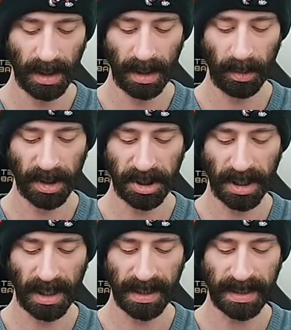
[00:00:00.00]
which
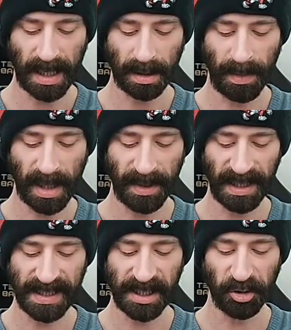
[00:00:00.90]
is kind of reminding me
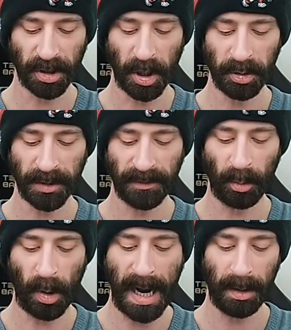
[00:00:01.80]
like Sindragosa
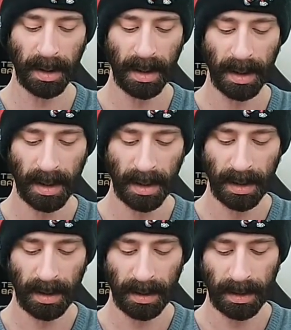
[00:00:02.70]
from WoW.
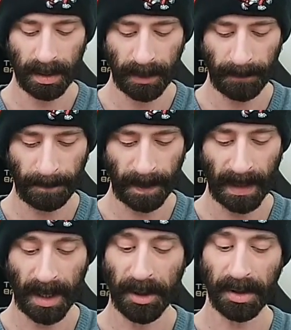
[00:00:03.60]

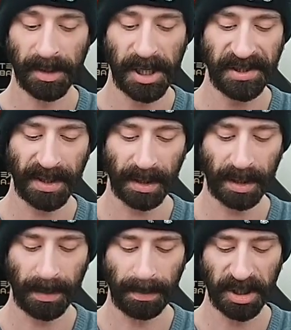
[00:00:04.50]
Another
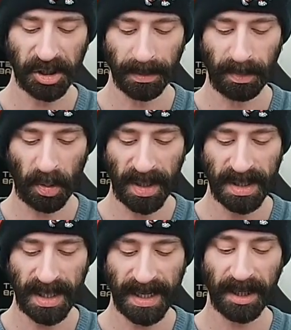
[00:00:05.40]
Majestic, Combustion
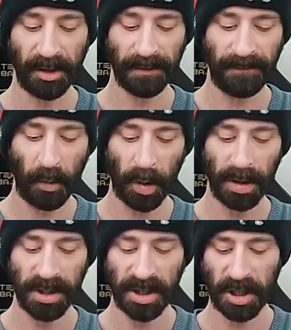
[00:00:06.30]
Point, and another
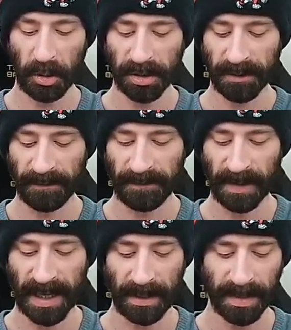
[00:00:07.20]
foil, Stoke the
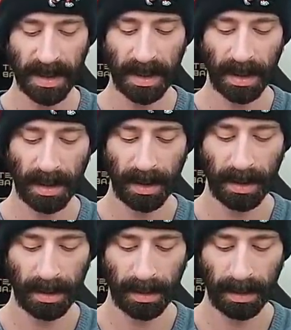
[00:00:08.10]
Flames.
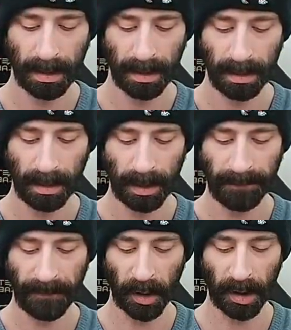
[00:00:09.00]

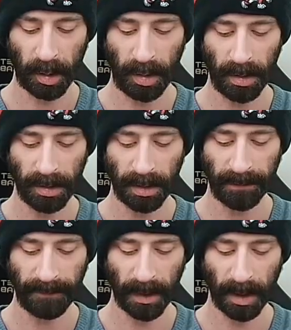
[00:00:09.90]
Looking for a cold,
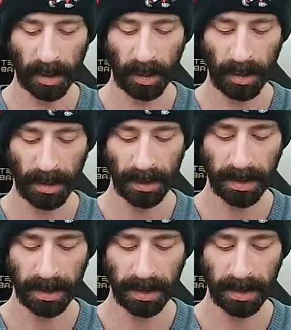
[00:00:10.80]
looking for a cold.